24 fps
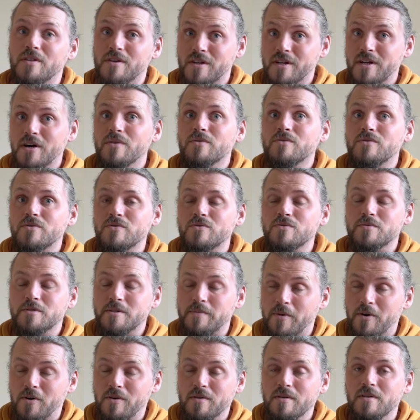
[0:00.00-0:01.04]
and cultural
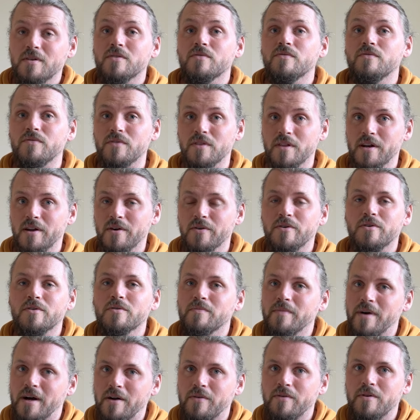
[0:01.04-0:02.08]
spot for the local
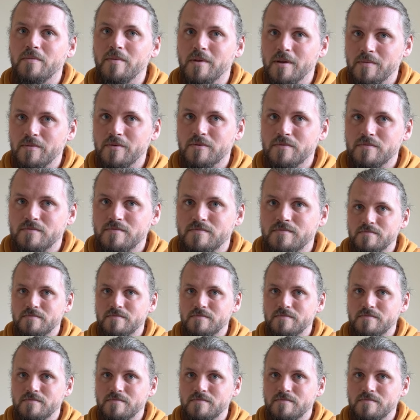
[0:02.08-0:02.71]
Maori people.